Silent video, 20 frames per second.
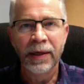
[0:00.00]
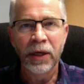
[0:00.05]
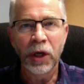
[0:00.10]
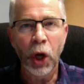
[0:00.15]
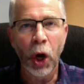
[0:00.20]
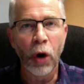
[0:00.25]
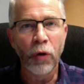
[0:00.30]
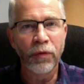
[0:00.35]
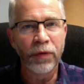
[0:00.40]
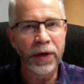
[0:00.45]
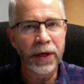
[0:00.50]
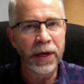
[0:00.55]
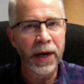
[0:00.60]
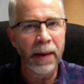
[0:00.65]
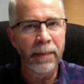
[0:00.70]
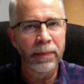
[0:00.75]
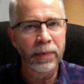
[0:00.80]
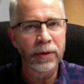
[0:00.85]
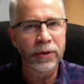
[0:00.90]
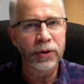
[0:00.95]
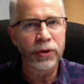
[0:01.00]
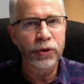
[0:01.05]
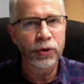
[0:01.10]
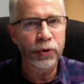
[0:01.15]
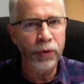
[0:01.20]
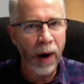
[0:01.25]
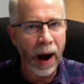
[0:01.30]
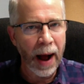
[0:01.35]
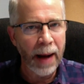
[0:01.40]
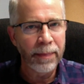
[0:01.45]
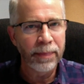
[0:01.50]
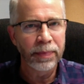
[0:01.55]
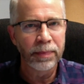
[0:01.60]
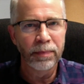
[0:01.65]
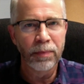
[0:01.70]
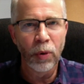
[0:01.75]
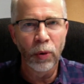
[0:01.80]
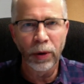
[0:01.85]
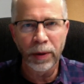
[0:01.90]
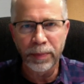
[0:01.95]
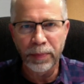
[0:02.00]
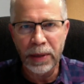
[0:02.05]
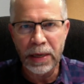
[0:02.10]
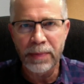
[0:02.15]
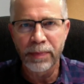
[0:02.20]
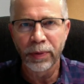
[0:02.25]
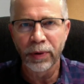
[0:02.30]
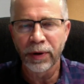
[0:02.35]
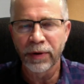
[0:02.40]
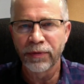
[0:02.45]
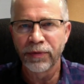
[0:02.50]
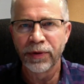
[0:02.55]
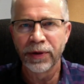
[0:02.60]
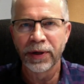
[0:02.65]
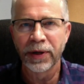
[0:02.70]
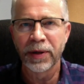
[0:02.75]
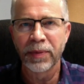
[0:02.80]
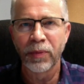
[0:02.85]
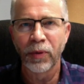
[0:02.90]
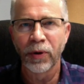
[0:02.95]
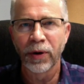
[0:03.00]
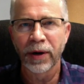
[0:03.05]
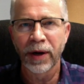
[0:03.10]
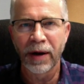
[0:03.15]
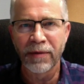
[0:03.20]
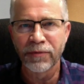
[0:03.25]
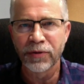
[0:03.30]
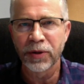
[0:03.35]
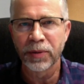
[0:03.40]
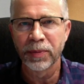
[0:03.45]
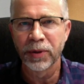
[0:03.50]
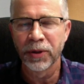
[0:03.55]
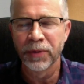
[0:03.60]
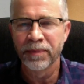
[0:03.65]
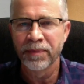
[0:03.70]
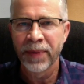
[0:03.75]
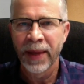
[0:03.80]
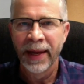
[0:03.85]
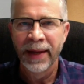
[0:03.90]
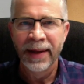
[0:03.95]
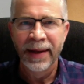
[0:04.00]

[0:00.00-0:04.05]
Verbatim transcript: COVID numbers drop, more people are feeling more comfortable.